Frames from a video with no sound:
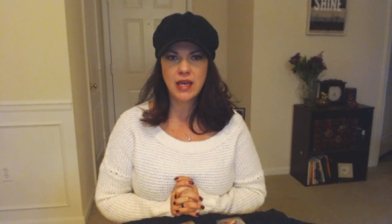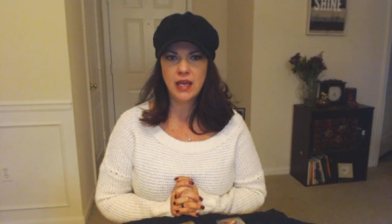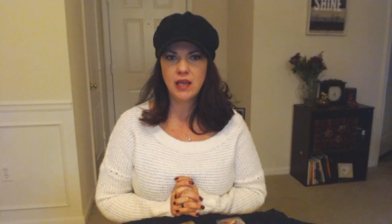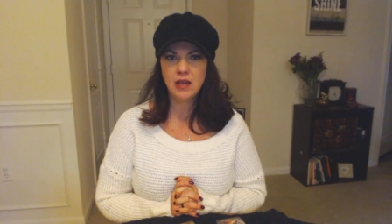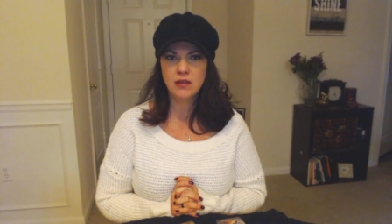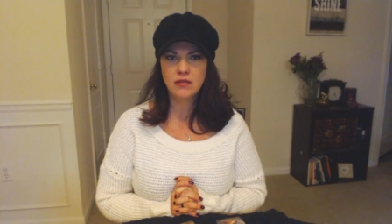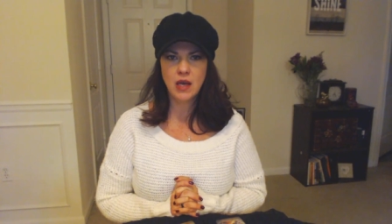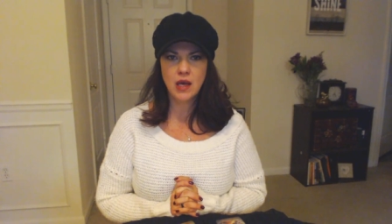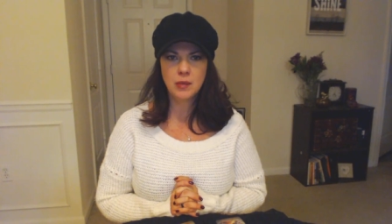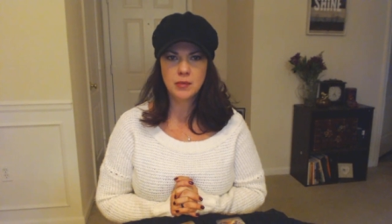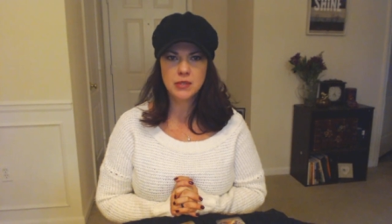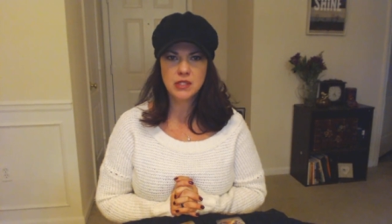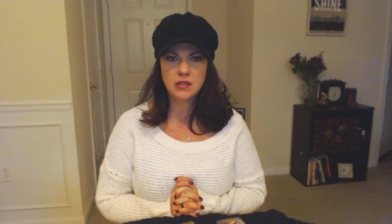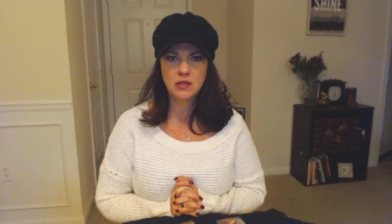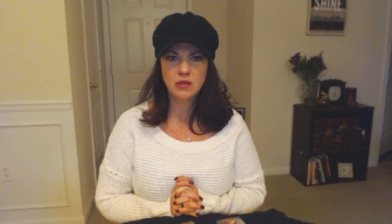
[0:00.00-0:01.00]
that Eight of
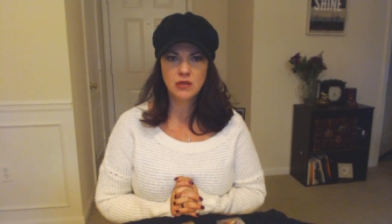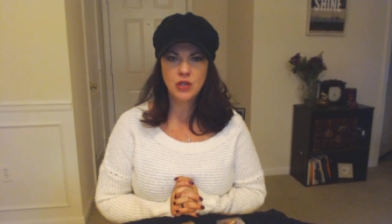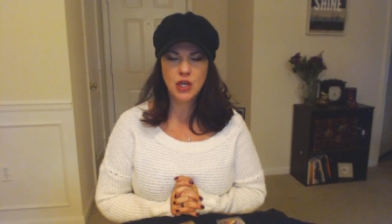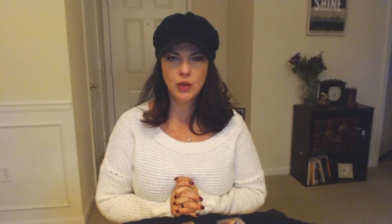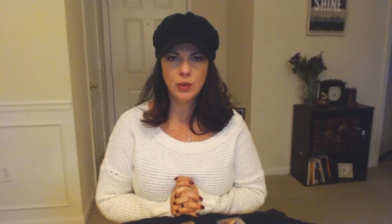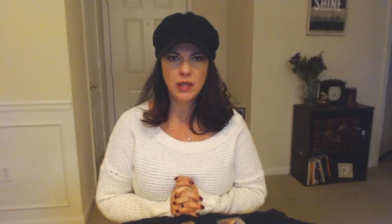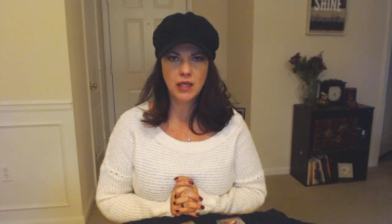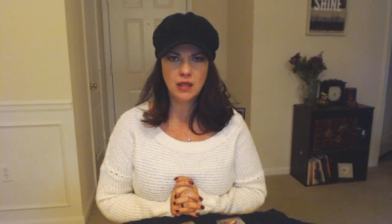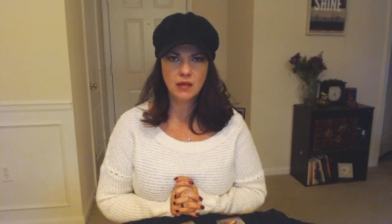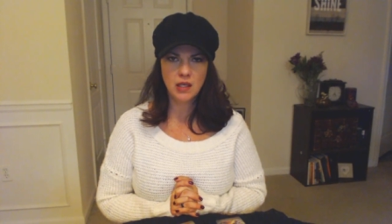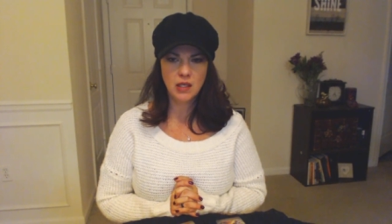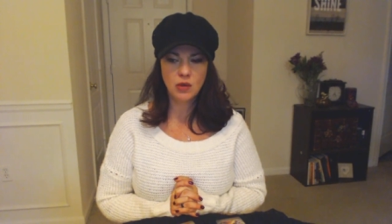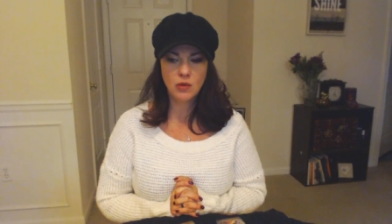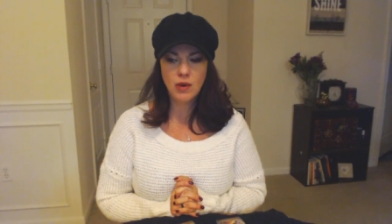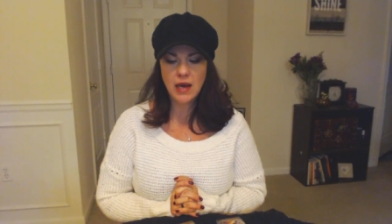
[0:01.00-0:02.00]
Cups knowing
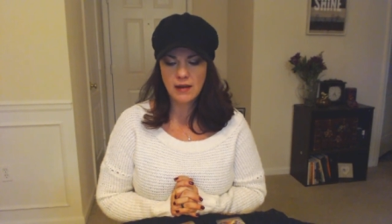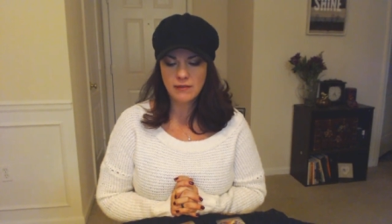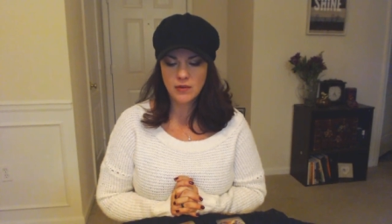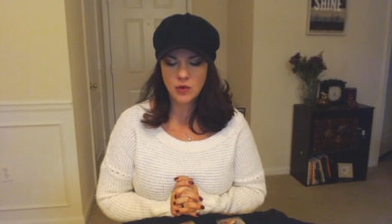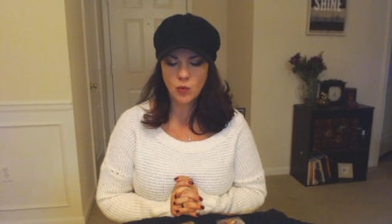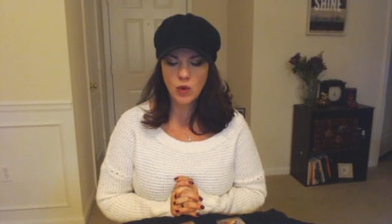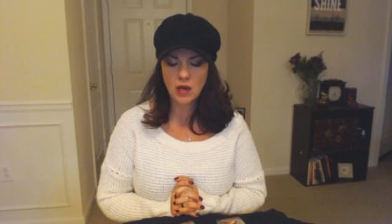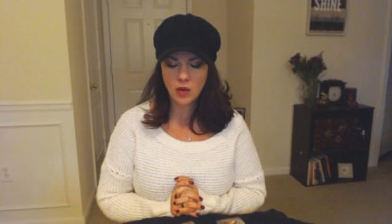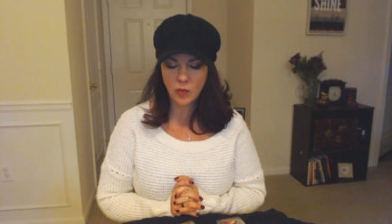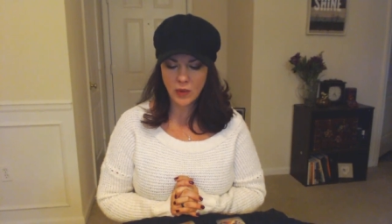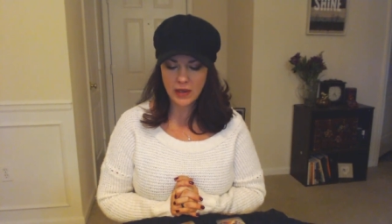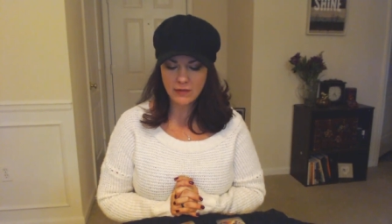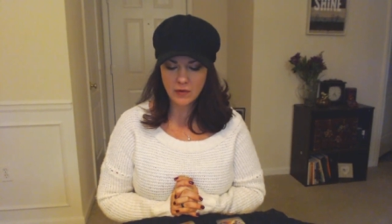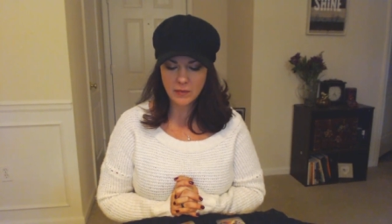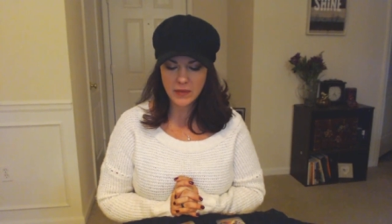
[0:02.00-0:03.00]
that you have to walk
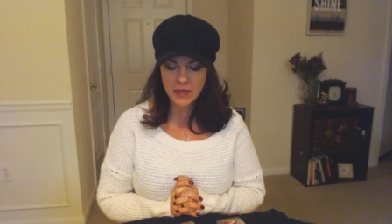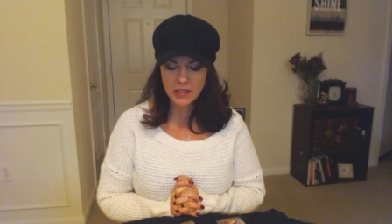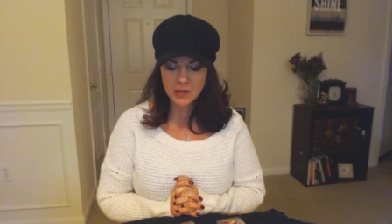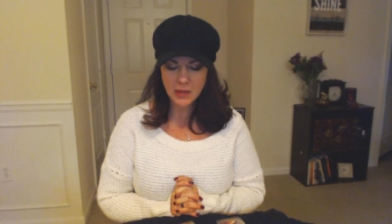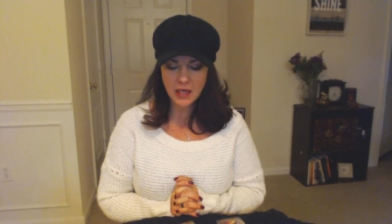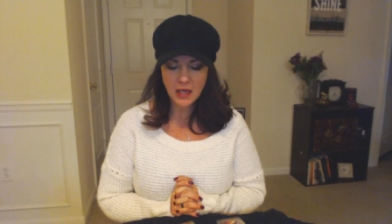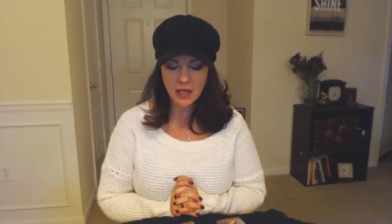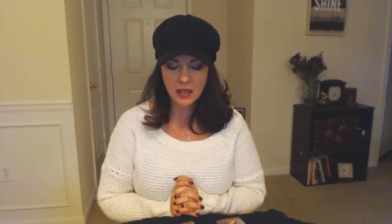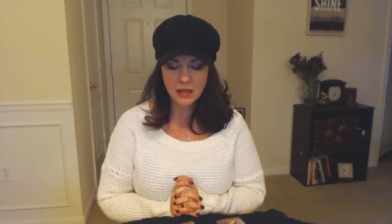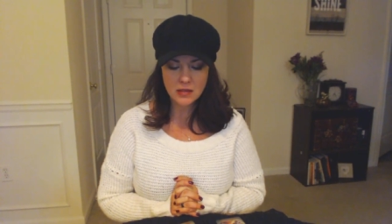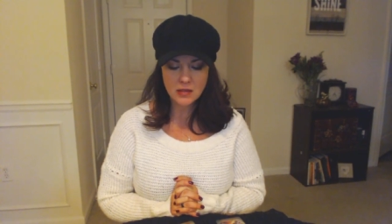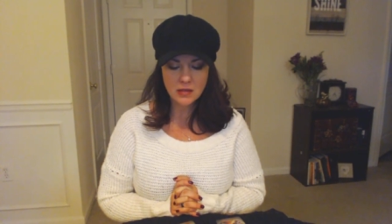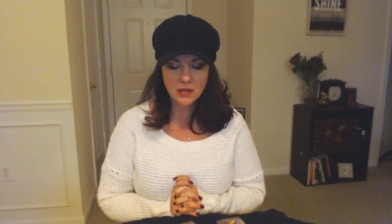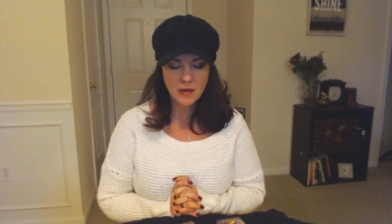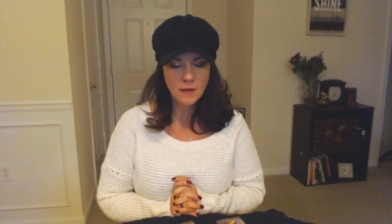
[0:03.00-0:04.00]
away from this
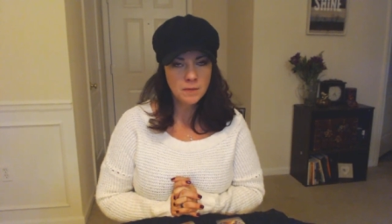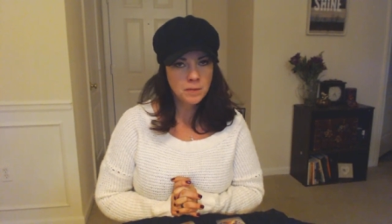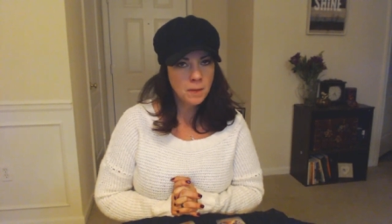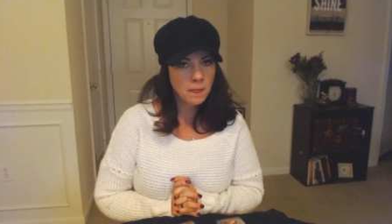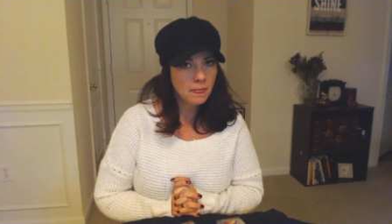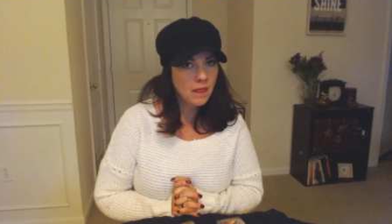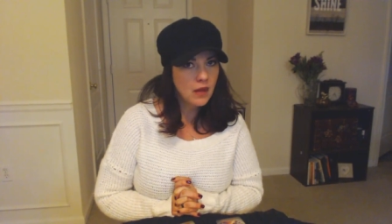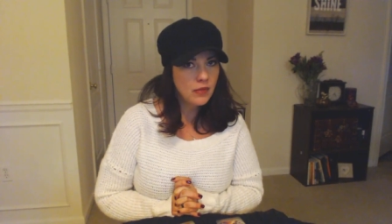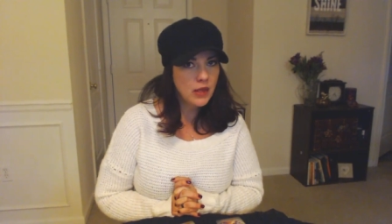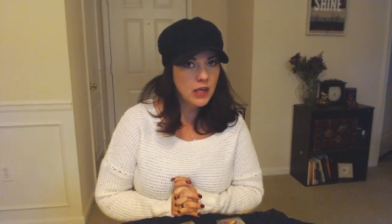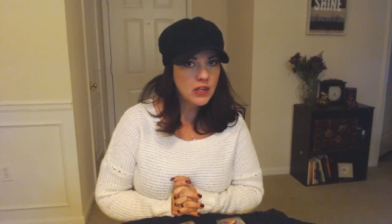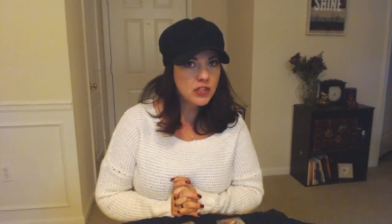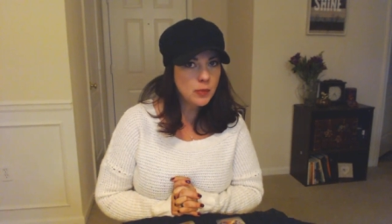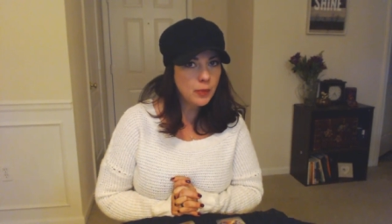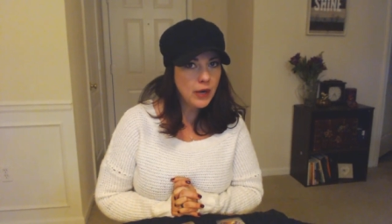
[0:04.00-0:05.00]
because
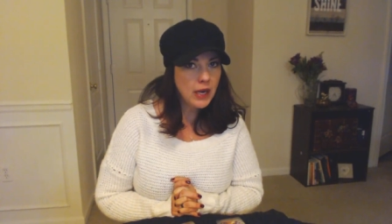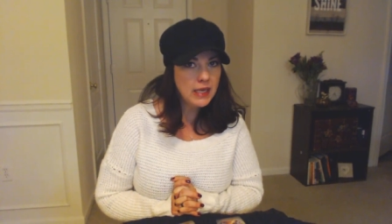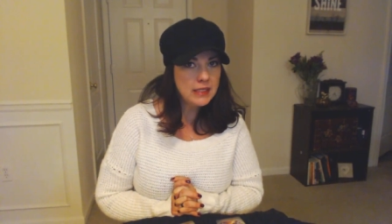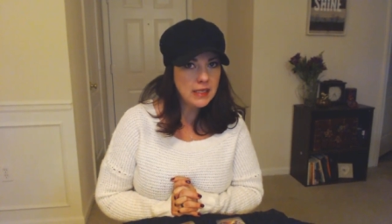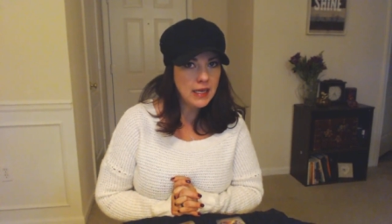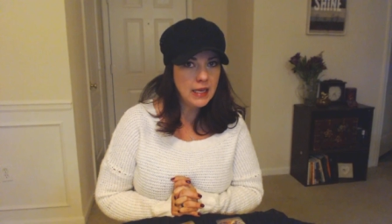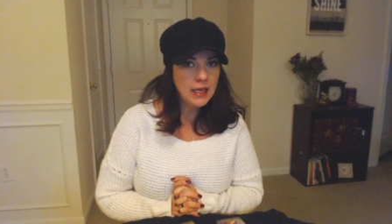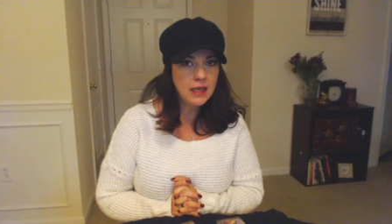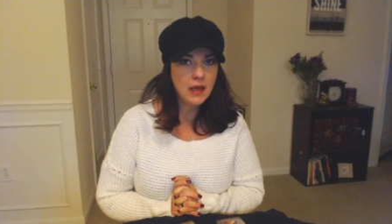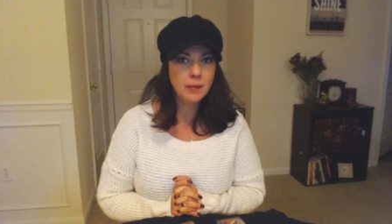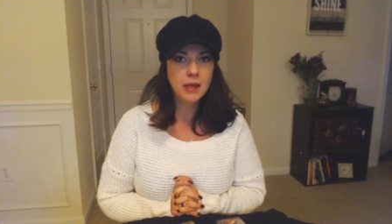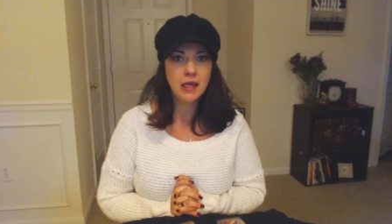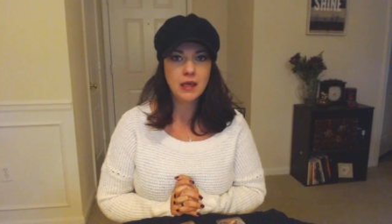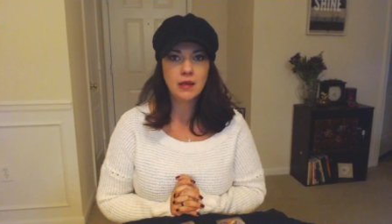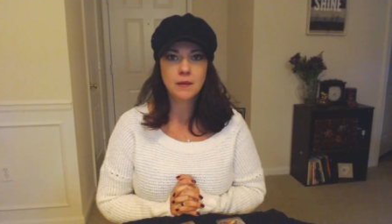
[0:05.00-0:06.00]
there's a bright day
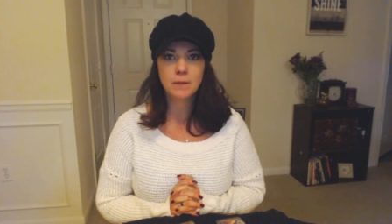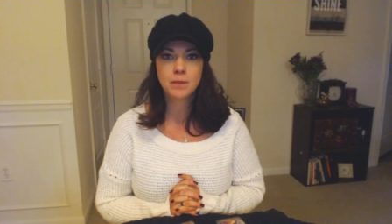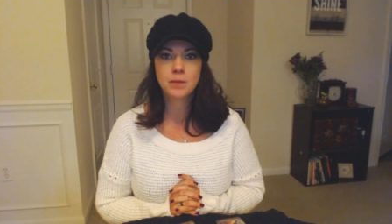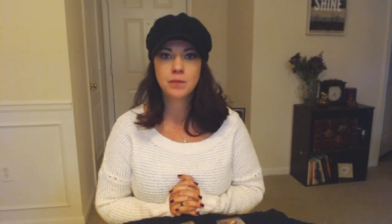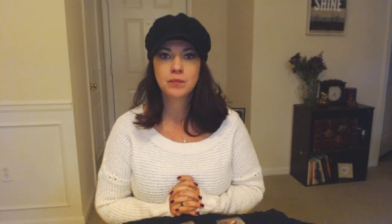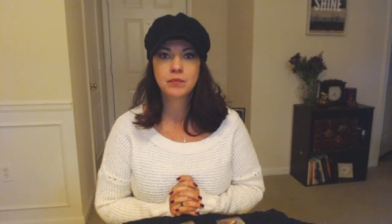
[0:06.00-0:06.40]
coming.